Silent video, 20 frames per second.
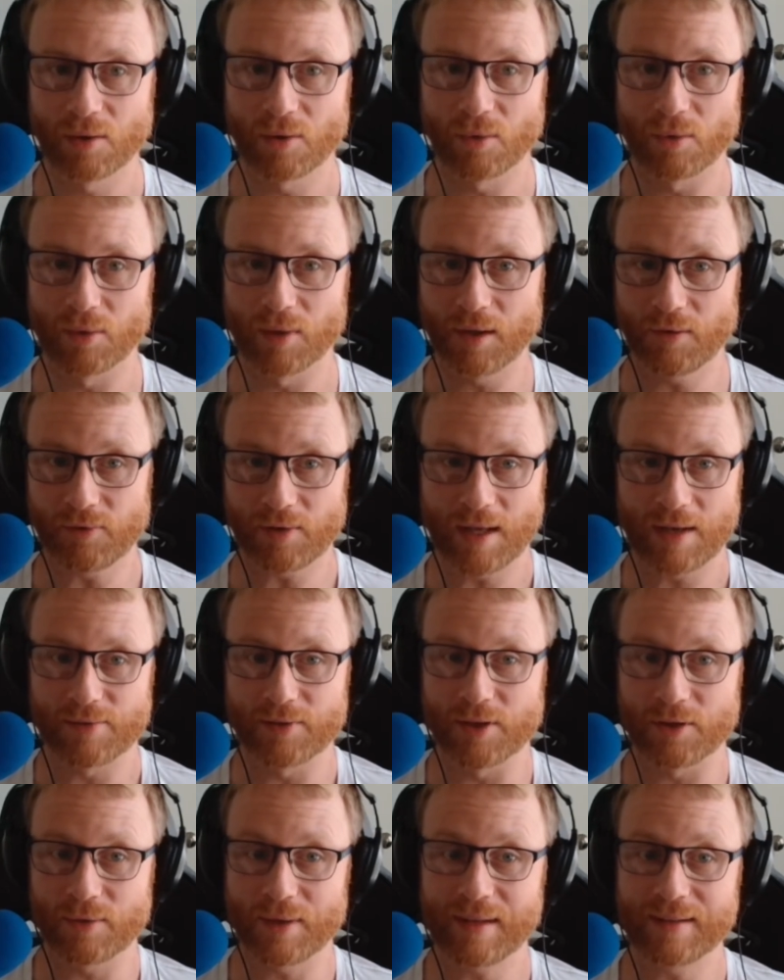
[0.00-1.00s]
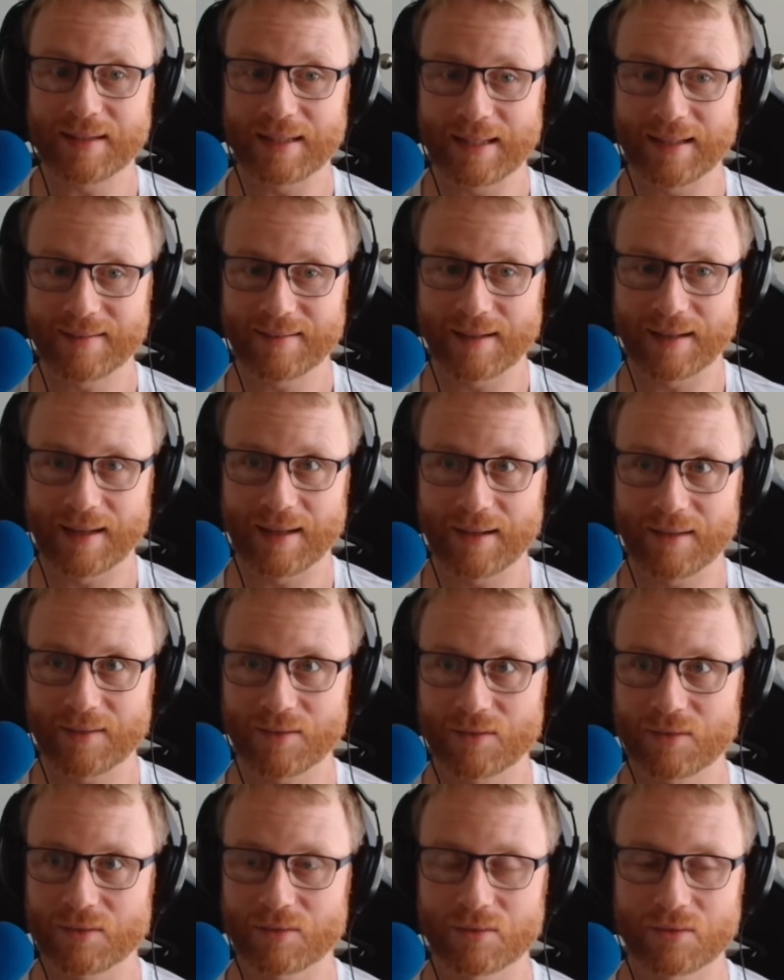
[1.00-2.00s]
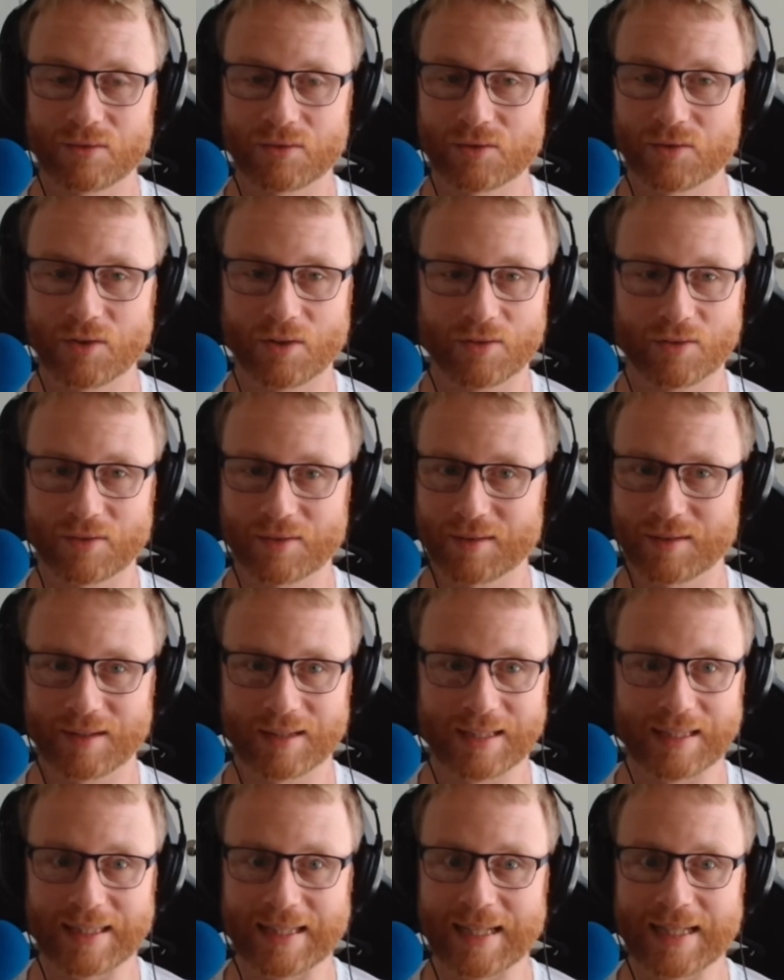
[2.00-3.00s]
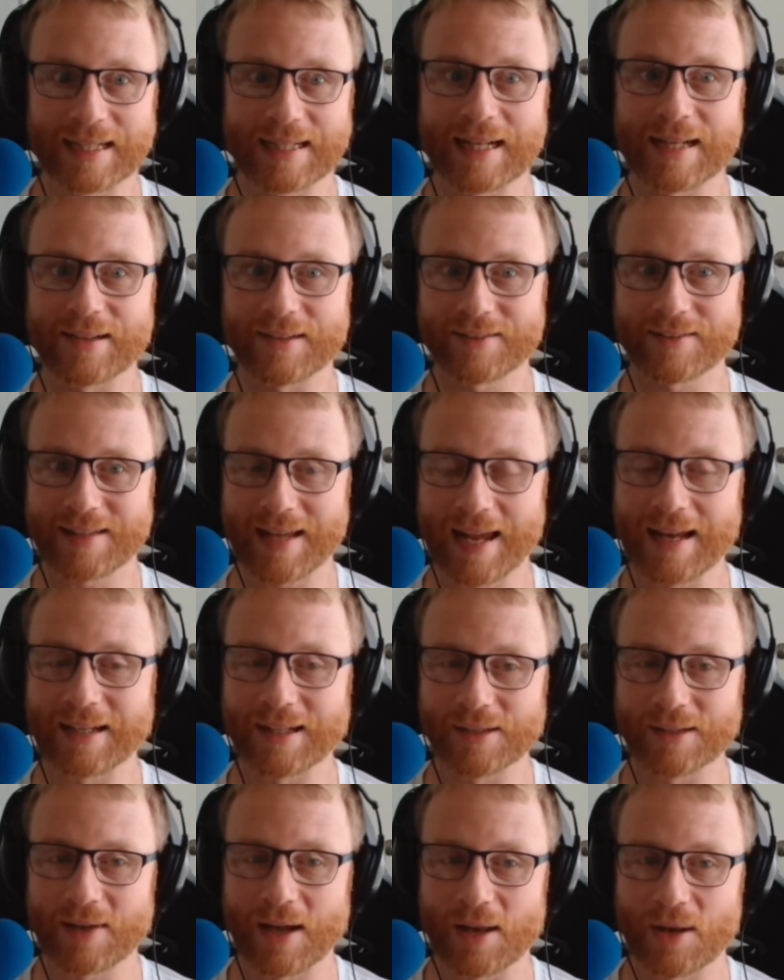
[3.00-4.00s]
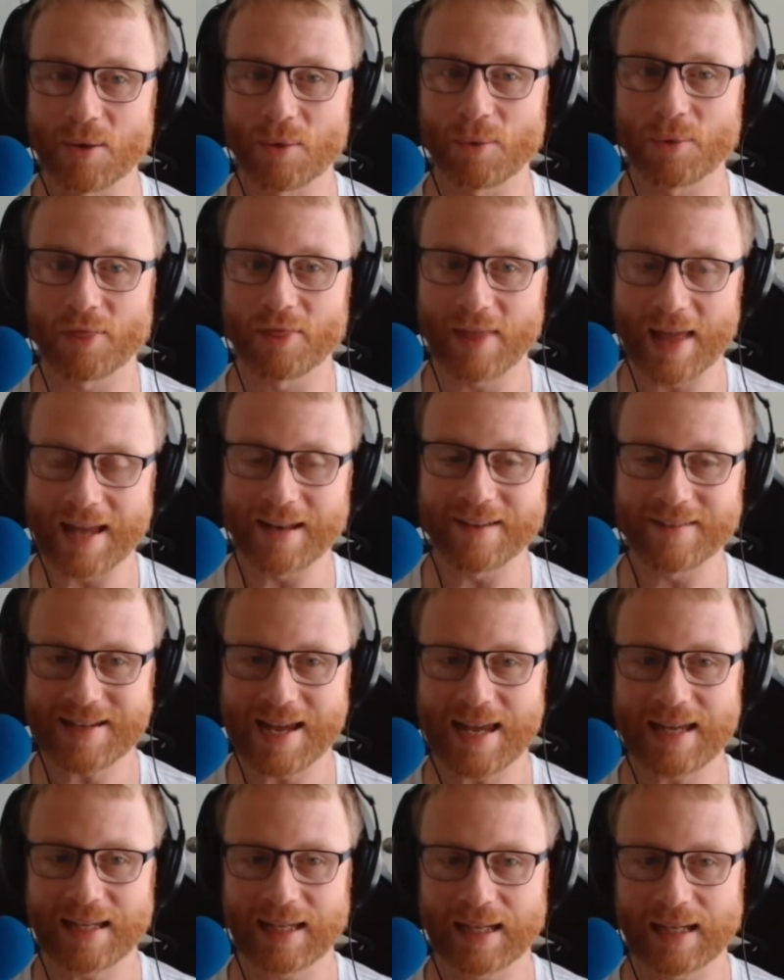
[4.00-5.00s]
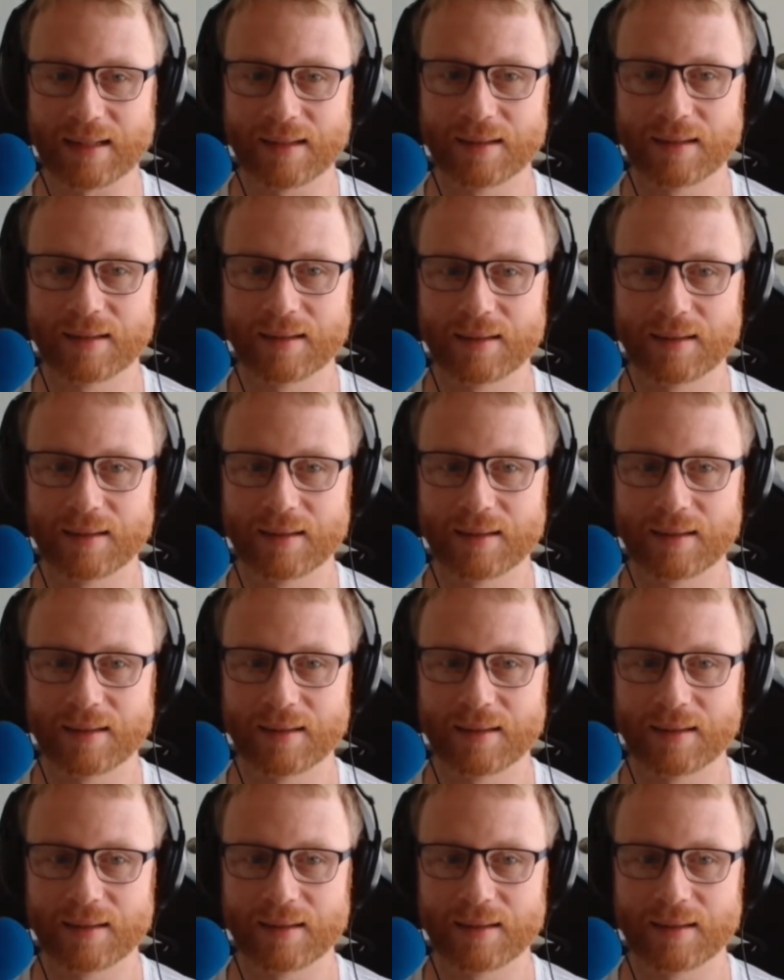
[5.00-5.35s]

Or if you haven't agreed to SLAs, just get an understanding of how long that is taking.